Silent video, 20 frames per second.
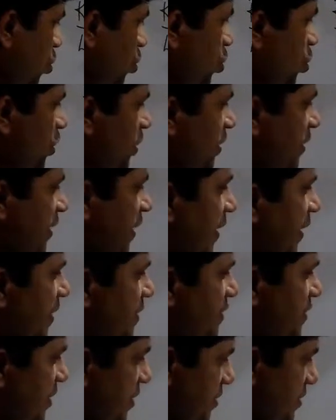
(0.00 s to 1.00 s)
two
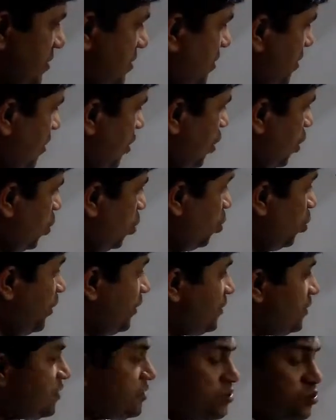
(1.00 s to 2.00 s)
collections,
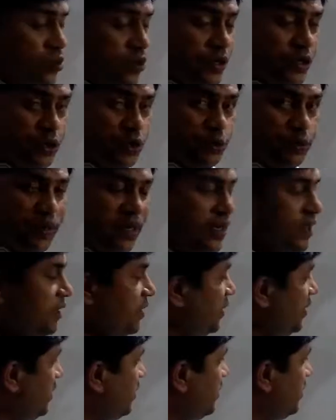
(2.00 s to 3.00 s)
which is going to
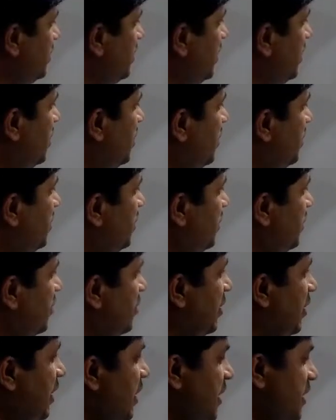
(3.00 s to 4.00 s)
be the
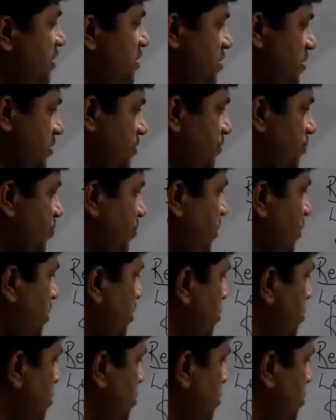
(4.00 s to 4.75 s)
relation?